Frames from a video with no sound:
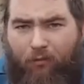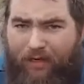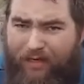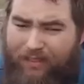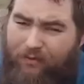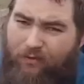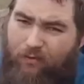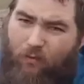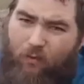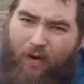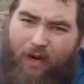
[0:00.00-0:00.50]
The
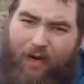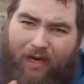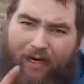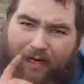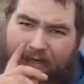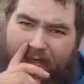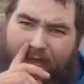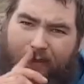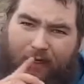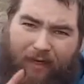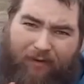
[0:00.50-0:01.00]
reason
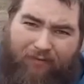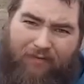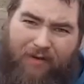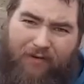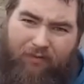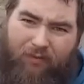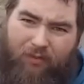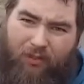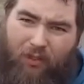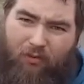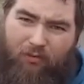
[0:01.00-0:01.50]
why I've
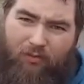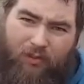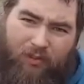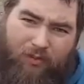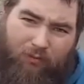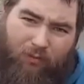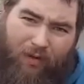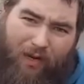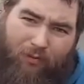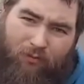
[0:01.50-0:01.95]
never learned this,